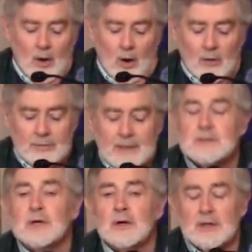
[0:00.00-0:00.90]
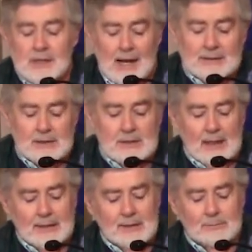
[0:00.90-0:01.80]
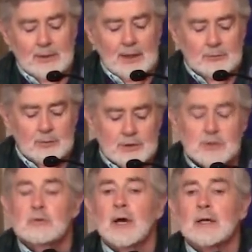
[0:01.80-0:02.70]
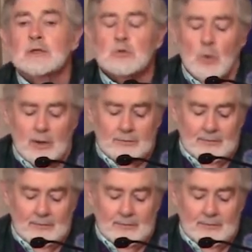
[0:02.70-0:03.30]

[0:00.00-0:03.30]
All things are connected like the blood which unites one